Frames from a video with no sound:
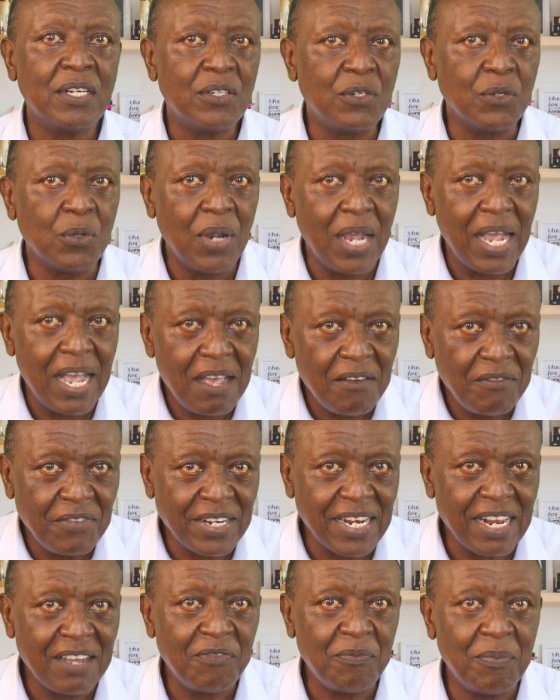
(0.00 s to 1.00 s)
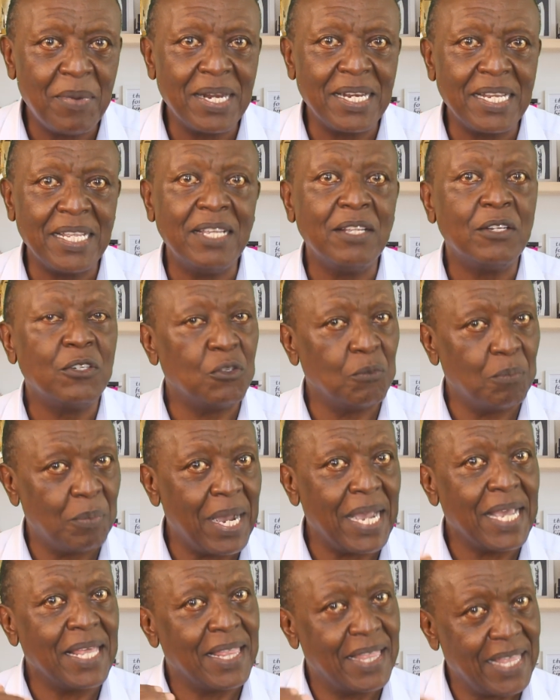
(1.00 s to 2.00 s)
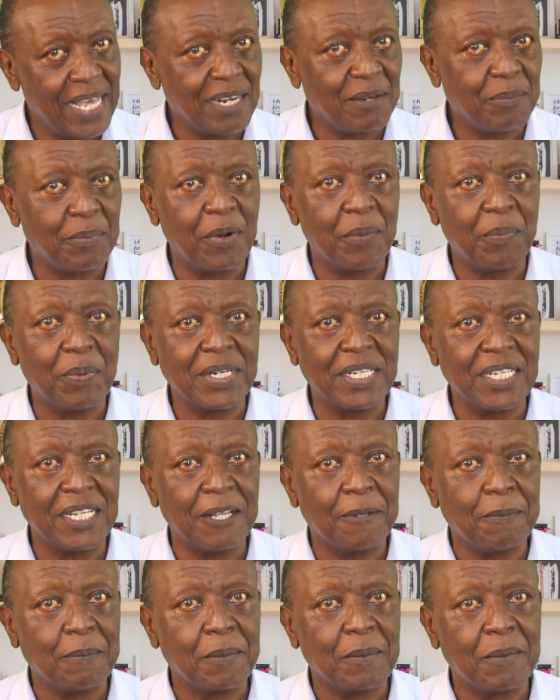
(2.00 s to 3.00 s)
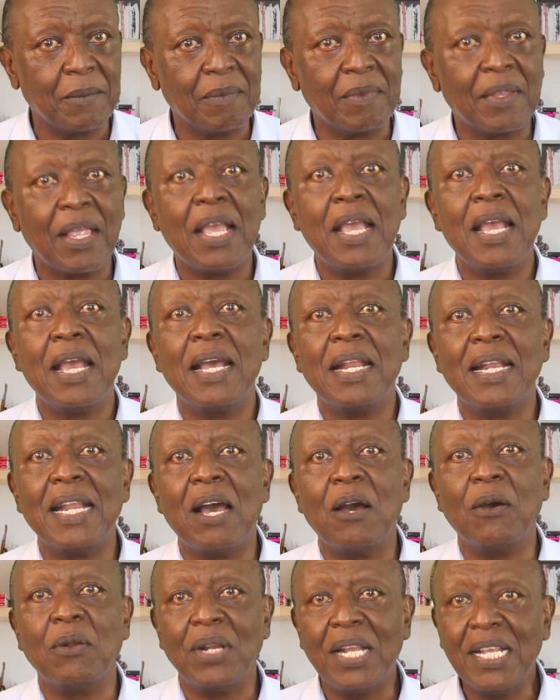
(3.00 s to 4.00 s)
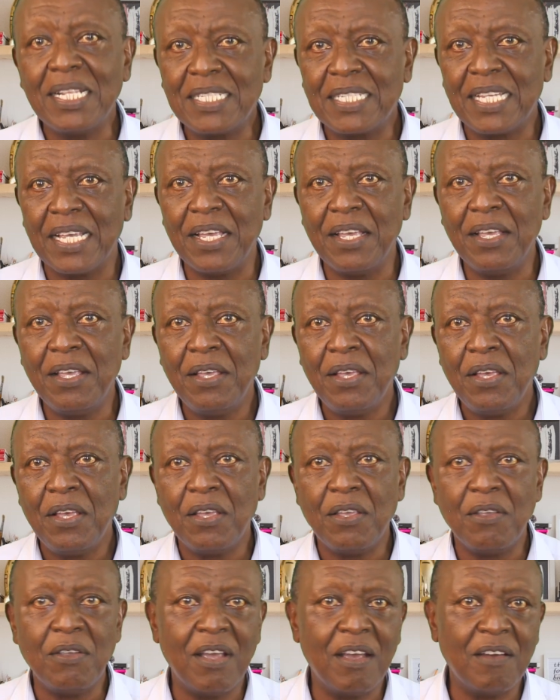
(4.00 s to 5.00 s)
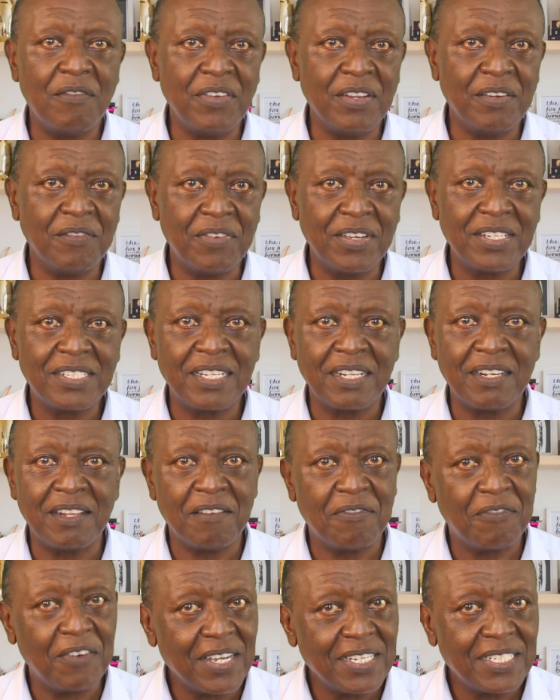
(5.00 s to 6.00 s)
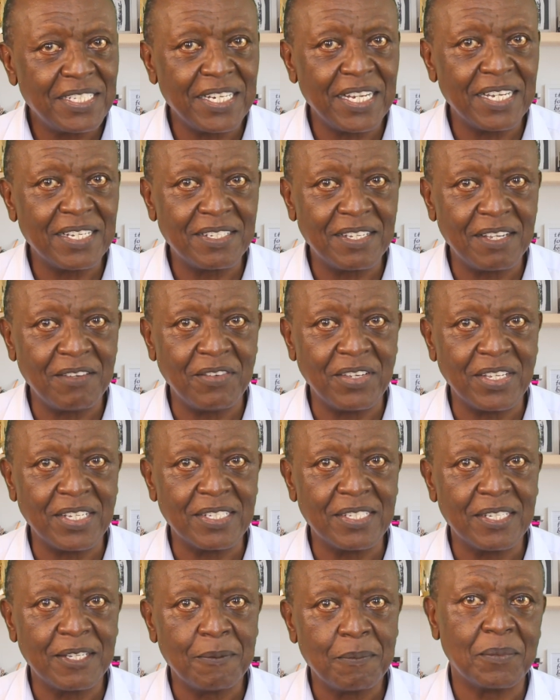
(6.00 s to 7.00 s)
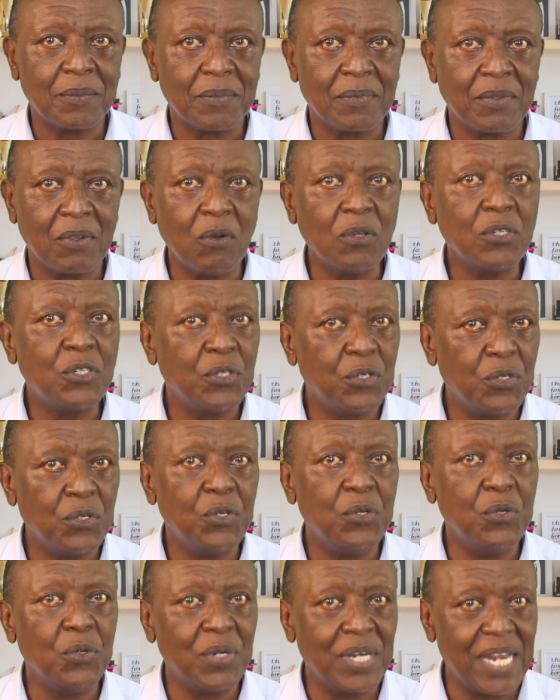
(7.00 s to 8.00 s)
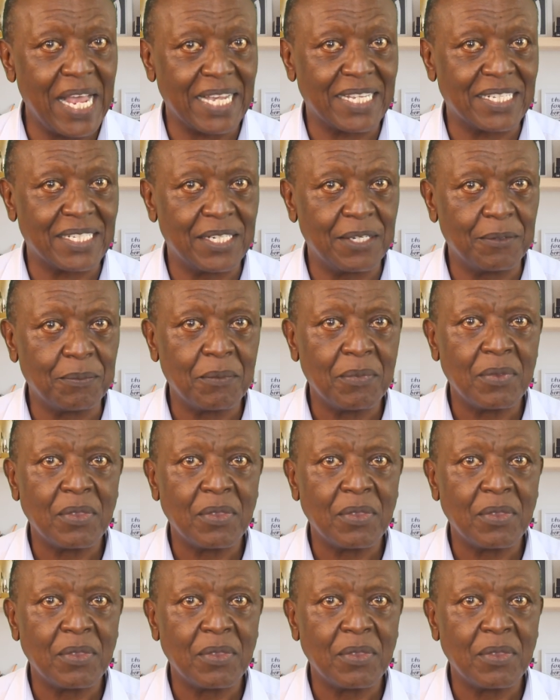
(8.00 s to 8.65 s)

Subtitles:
to have enough money to buy that property. Now, let's say you have invested the first year savings. What should you do next?